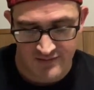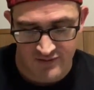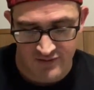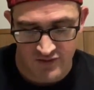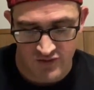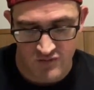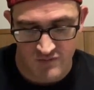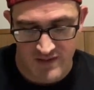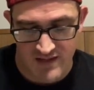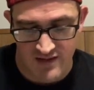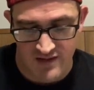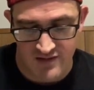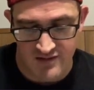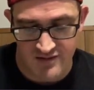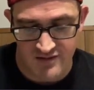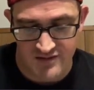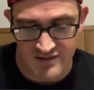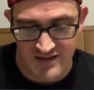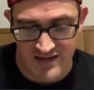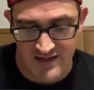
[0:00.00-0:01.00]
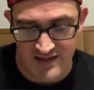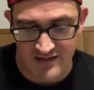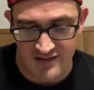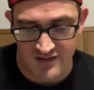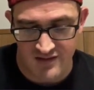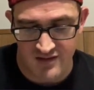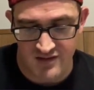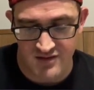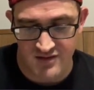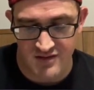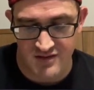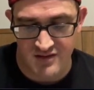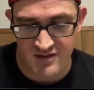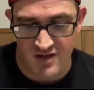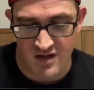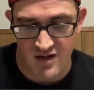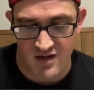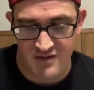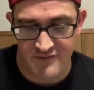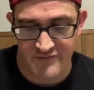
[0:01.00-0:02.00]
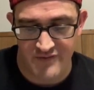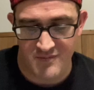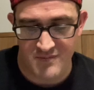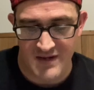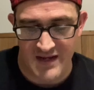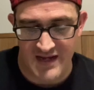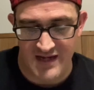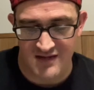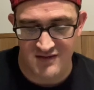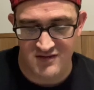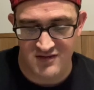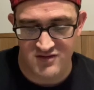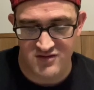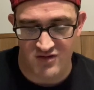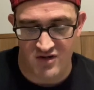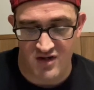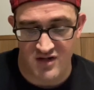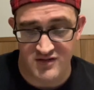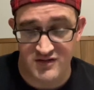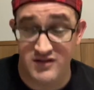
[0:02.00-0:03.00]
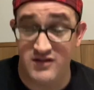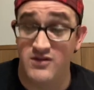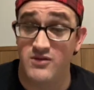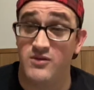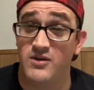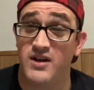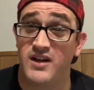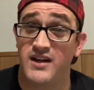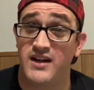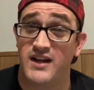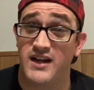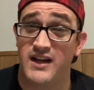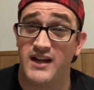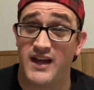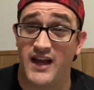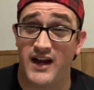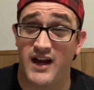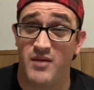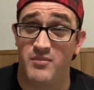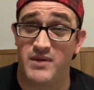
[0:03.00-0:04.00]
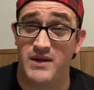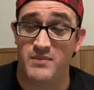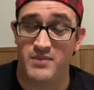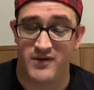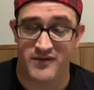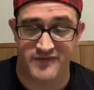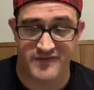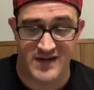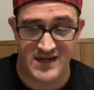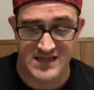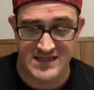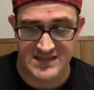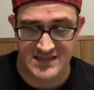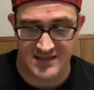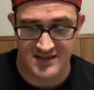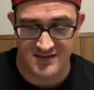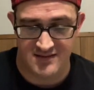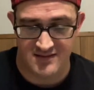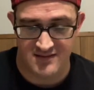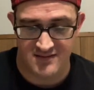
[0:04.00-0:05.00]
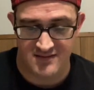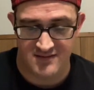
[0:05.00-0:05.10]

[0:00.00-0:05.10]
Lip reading: you may underdeck a good card from hand to draw 2. Cannot be prevented.